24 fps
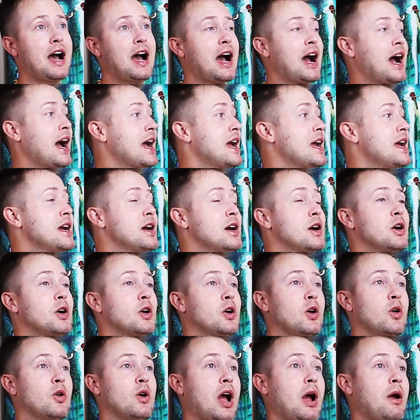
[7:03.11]

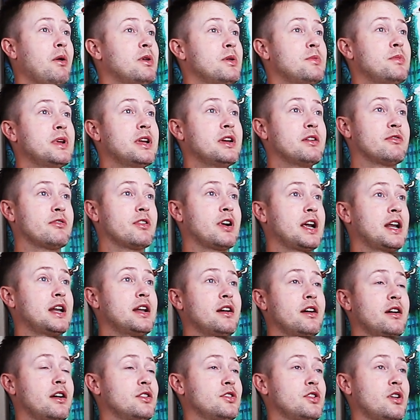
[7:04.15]
I would be
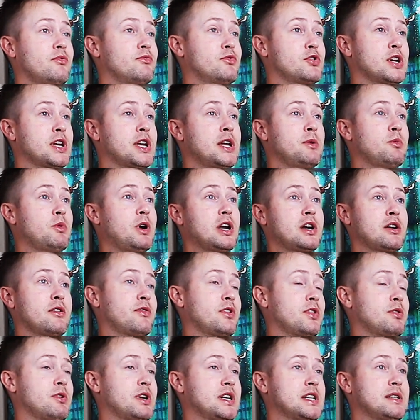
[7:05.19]
afraid of drinking water
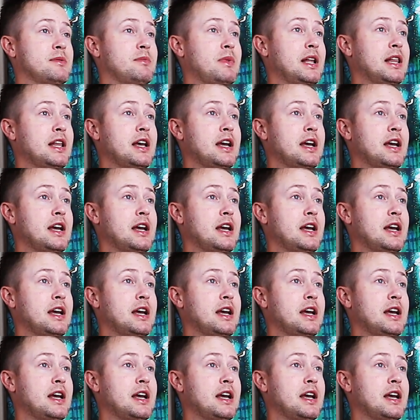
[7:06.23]
for the rest of my